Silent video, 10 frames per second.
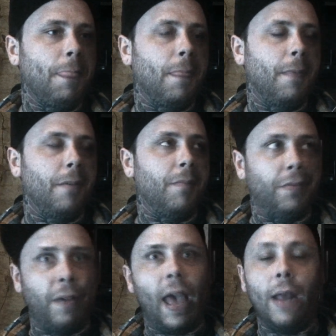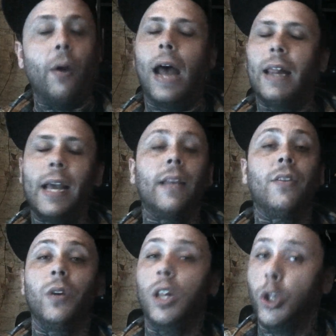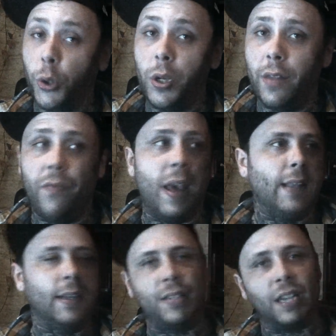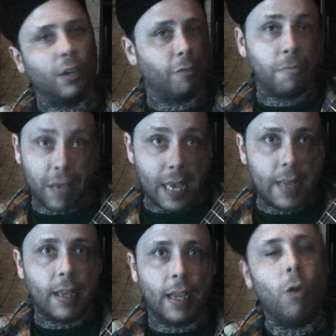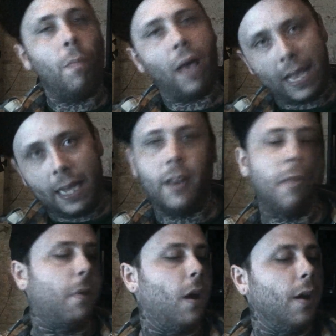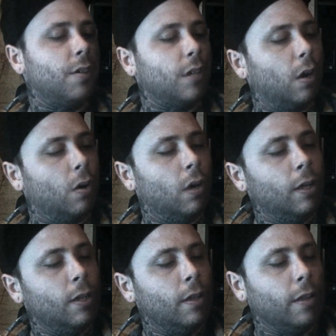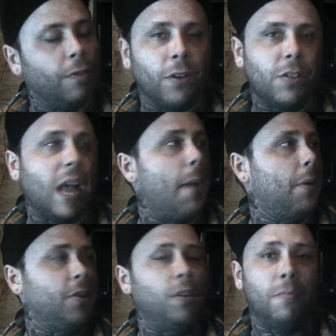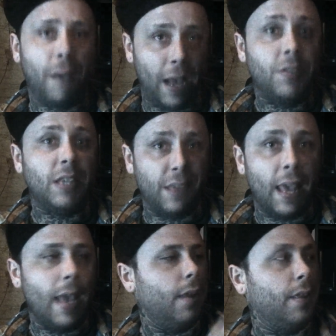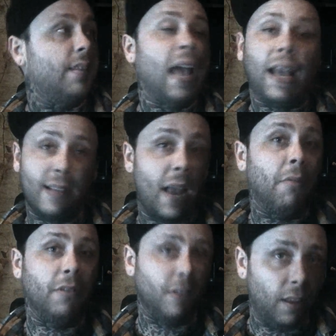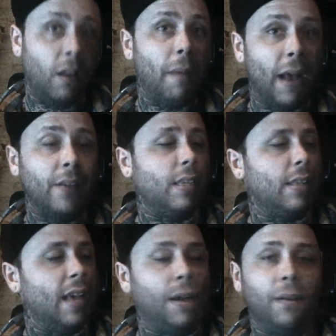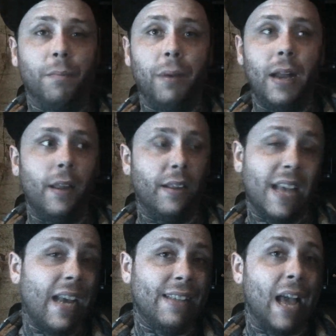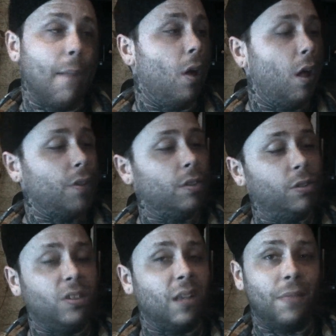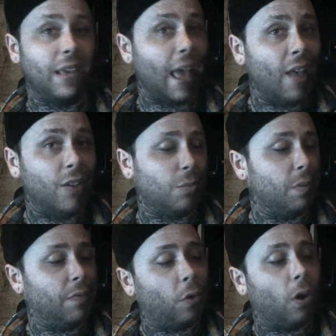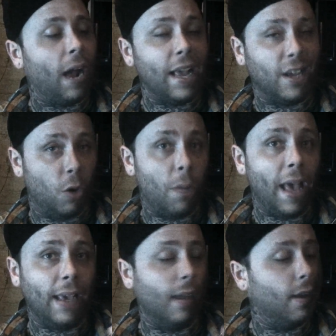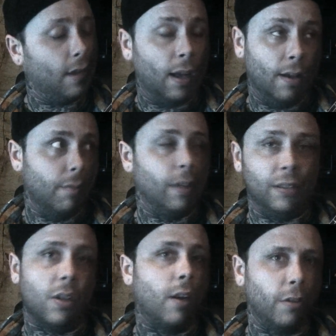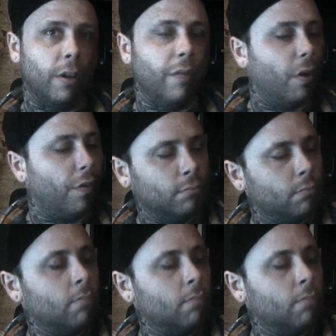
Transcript: the fact, I'd like it to allude to the fact that it's going to repeat and go back into the part. So the first time I'll do the bouncy thing, the second time I'll do the little bouncy thing, but the second time I'll also do something else before I go back and start the riff over.